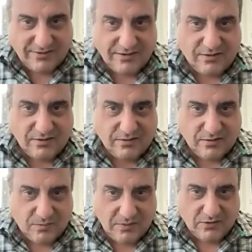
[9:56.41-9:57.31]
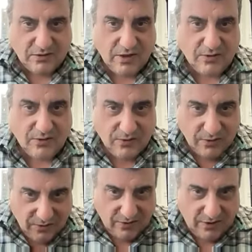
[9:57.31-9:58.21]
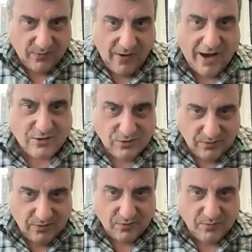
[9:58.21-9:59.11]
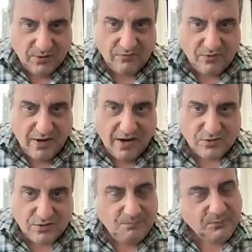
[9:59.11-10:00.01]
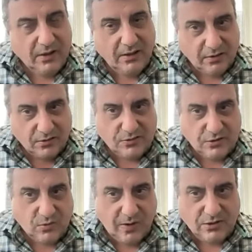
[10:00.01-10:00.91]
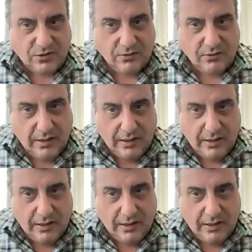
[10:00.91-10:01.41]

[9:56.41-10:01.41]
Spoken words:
An instance just means another interaction, another period of interaction, another situation.